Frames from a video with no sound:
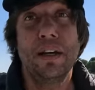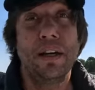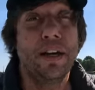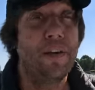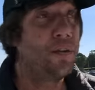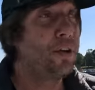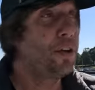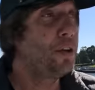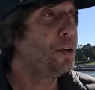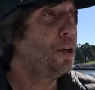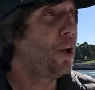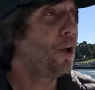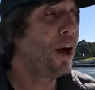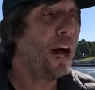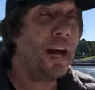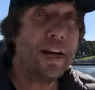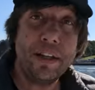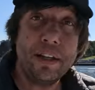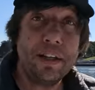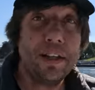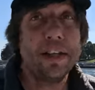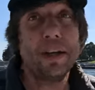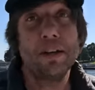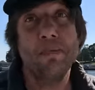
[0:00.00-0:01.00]
If you know
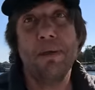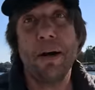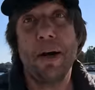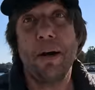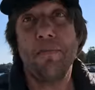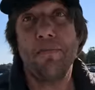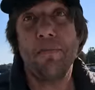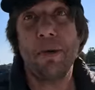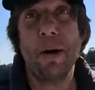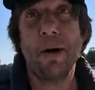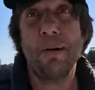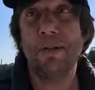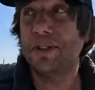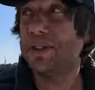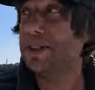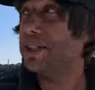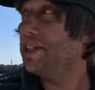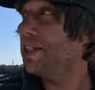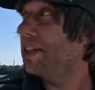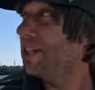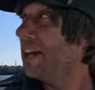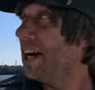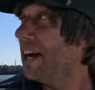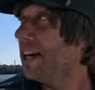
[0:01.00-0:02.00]
anything about boats
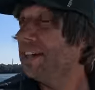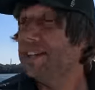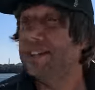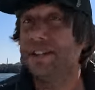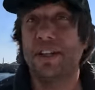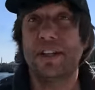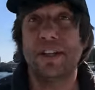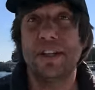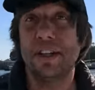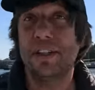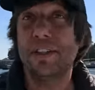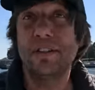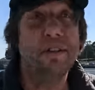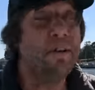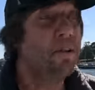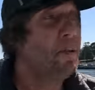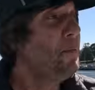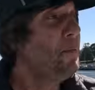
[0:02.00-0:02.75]
and you're not into the